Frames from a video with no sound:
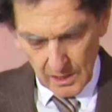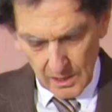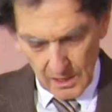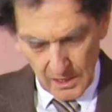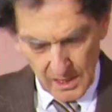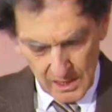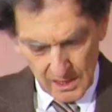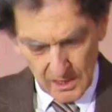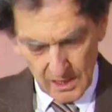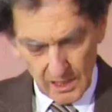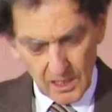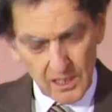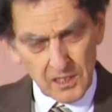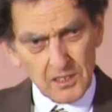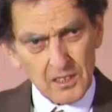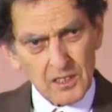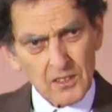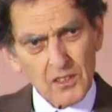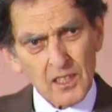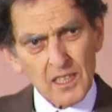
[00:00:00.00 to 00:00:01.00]
Is the
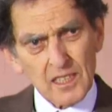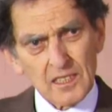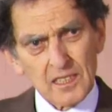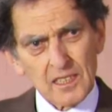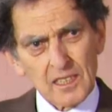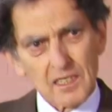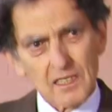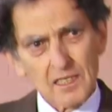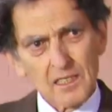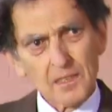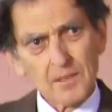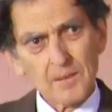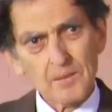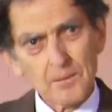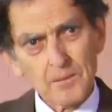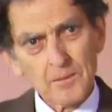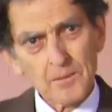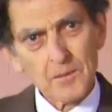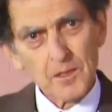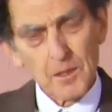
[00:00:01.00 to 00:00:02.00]
Earth crisis
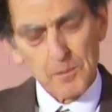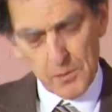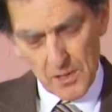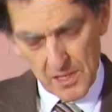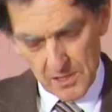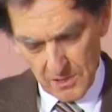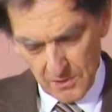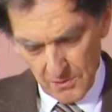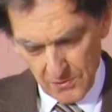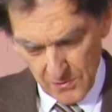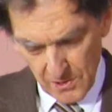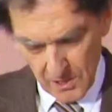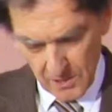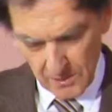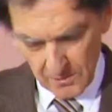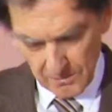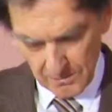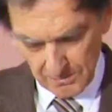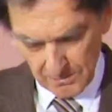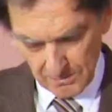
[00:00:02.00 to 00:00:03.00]
the present foe?